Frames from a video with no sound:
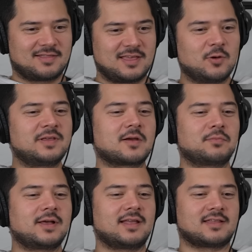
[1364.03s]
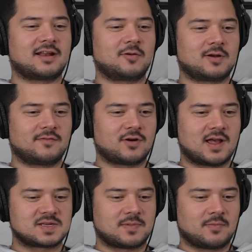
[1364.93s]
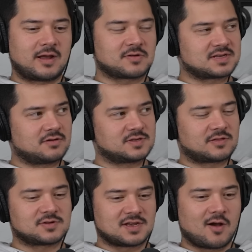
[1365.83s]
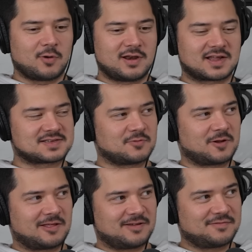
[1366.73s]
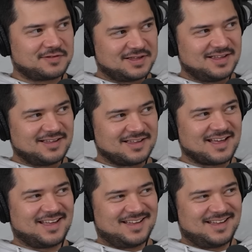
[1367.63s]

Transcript: The only complaint that anyone ever has about Micro Center is that there's not one next to where they live. Oh yeah. Yeah.